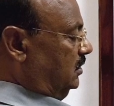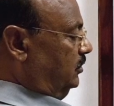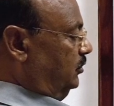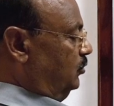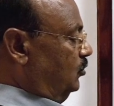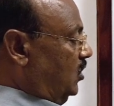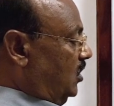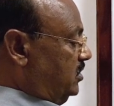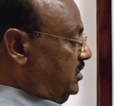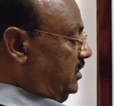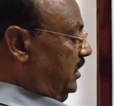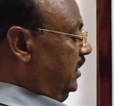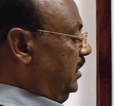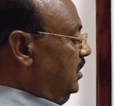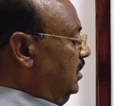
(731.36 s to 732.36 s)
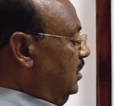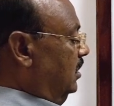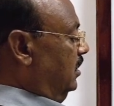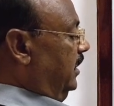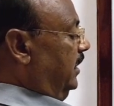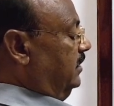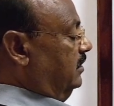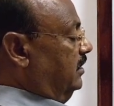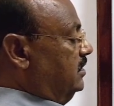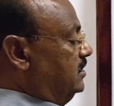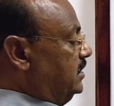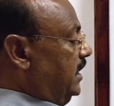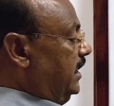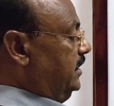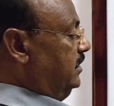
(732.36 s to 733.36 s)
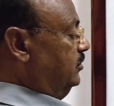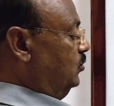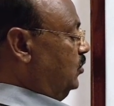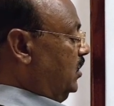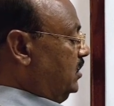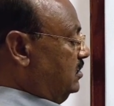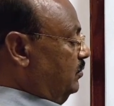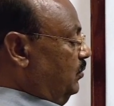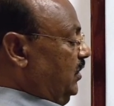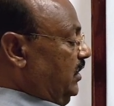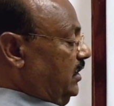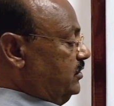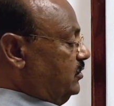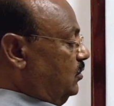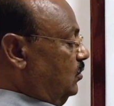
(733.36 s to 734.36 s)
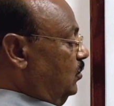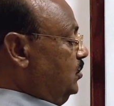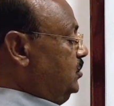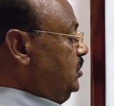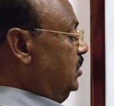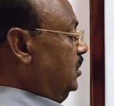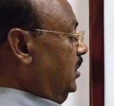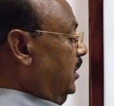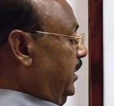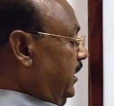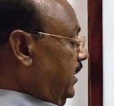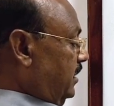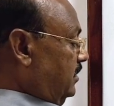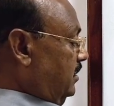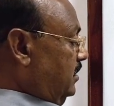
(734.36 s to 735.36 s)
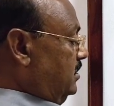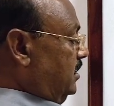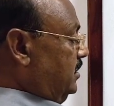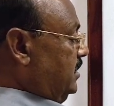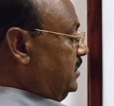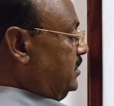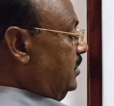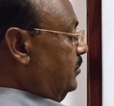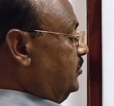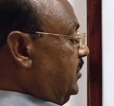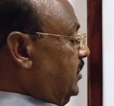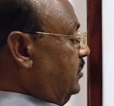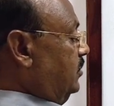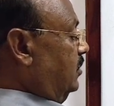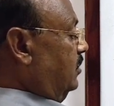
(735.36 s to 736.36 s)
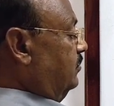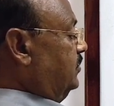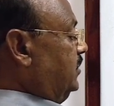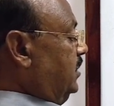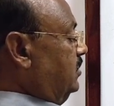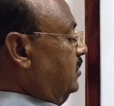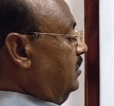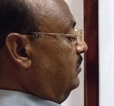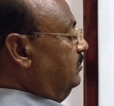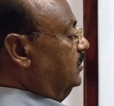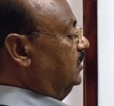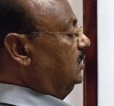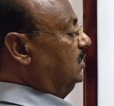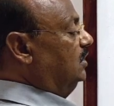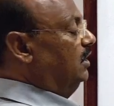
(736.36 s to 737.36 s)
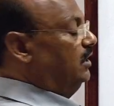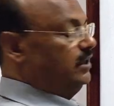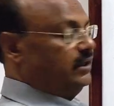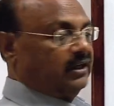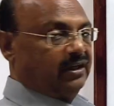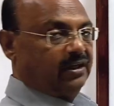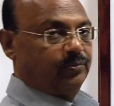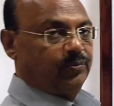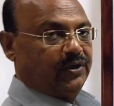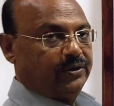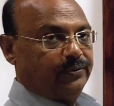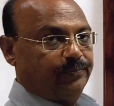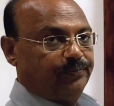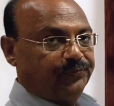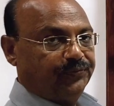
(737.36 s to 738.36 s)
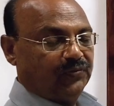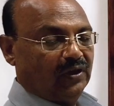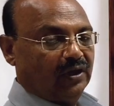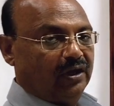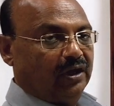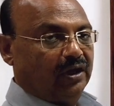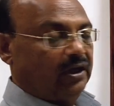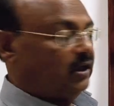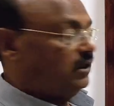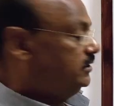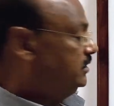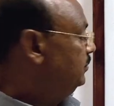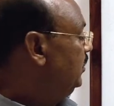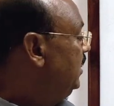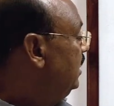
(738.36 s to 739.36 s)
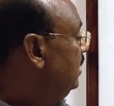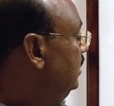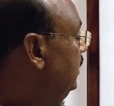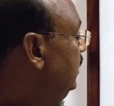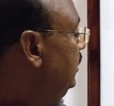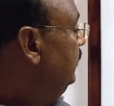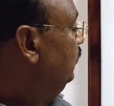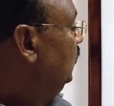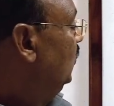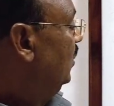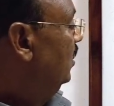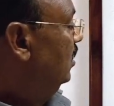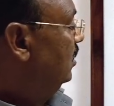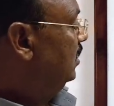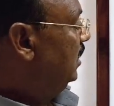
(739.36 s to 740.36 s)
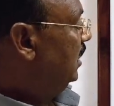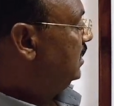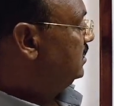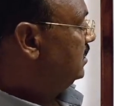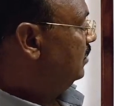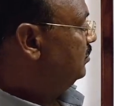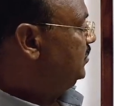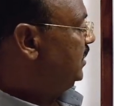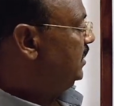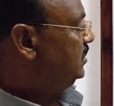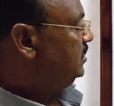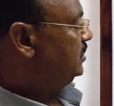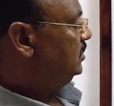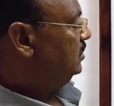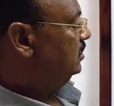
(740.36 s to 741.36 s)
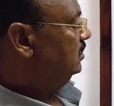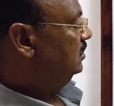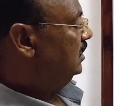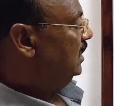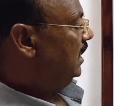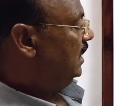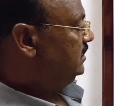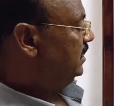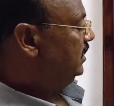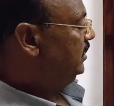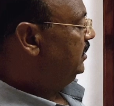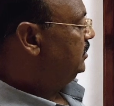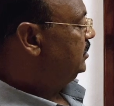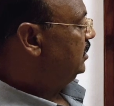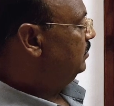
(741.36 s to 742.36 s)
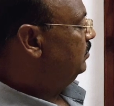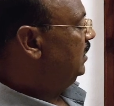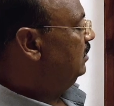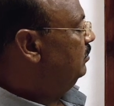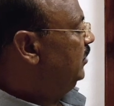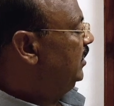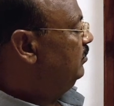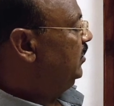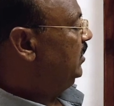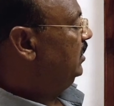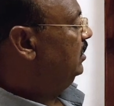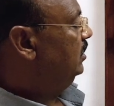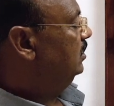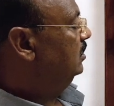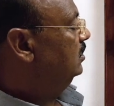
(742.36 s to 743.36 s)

towards A and this side towards B is closed. Here this is a subset of set of a real number. Similarly, a subset as an interval may be